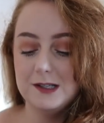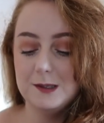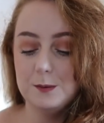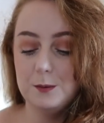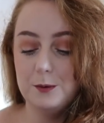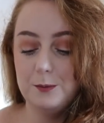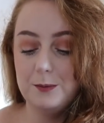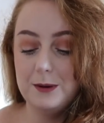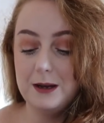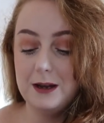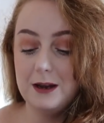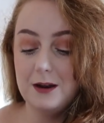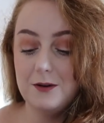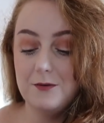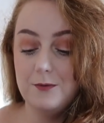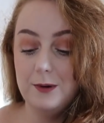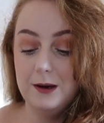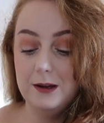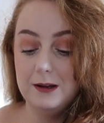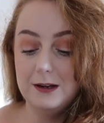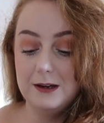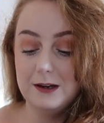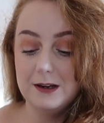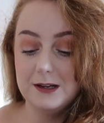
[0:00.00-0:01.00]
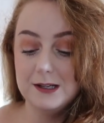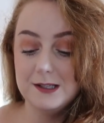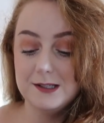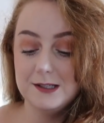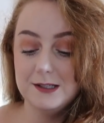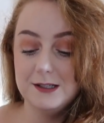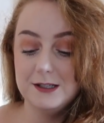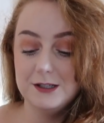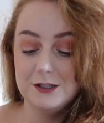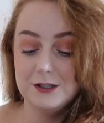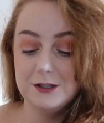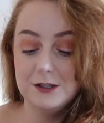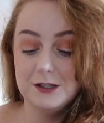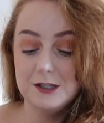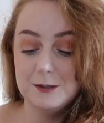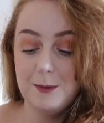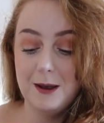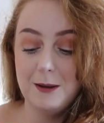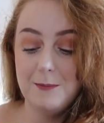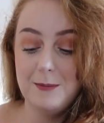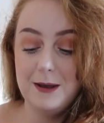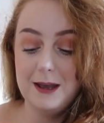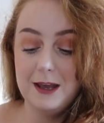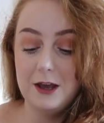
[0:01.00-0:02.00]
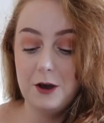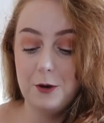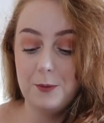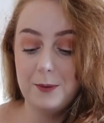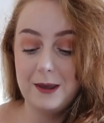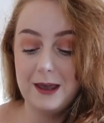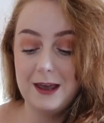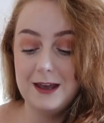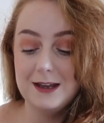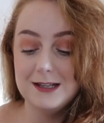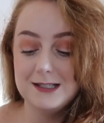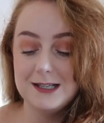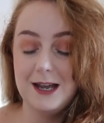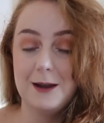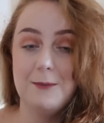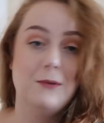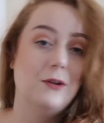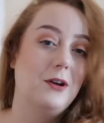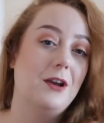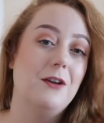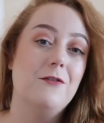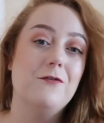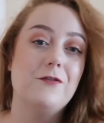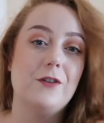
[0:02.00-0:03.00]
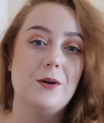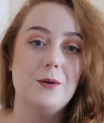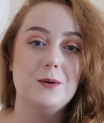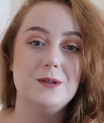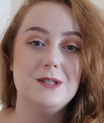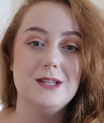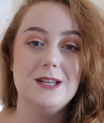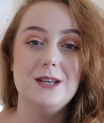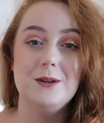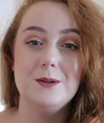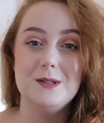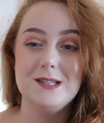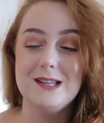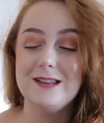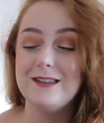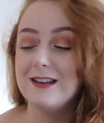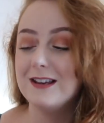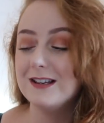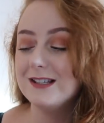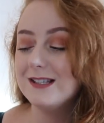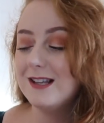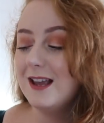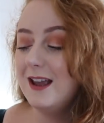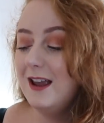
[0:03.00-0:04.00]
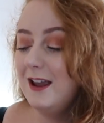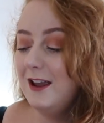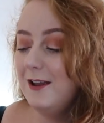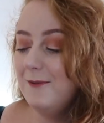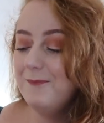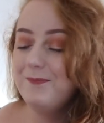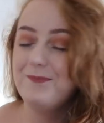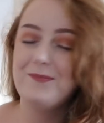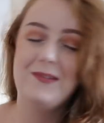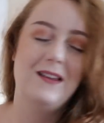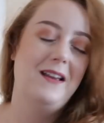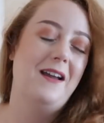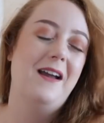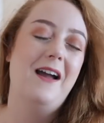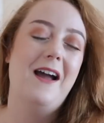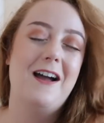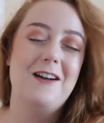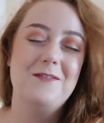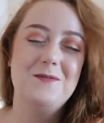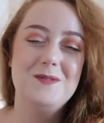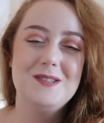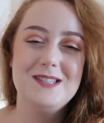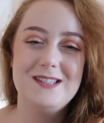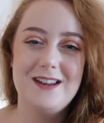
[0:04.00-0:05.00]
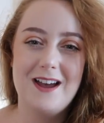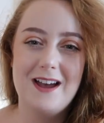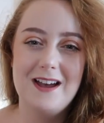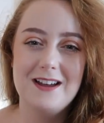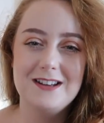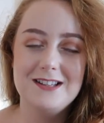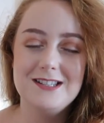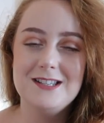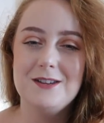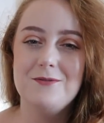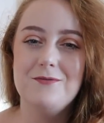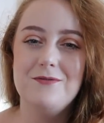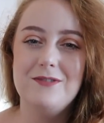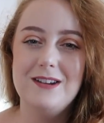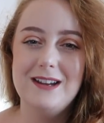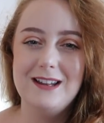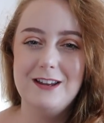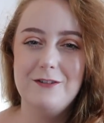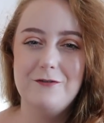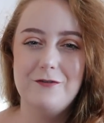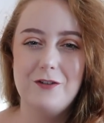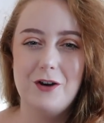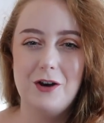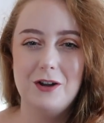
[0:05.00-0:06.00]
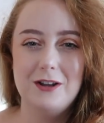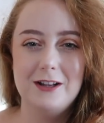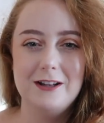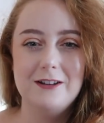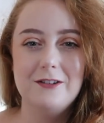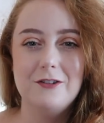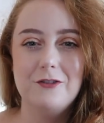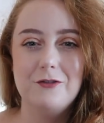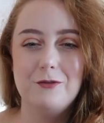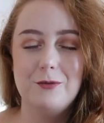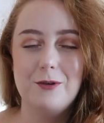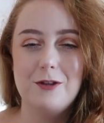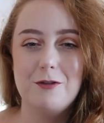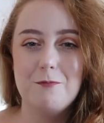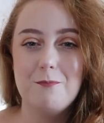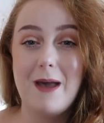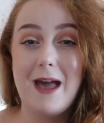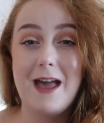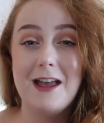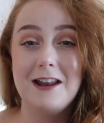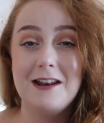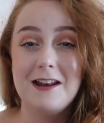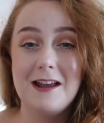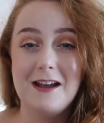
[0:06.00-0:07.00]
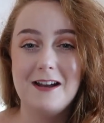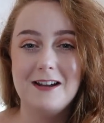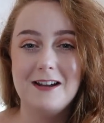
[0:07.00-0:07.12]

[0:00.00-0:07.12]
this will be a really nice addition to my makeup kit. I'm looking forward to using this. I have started to really fall in love with pen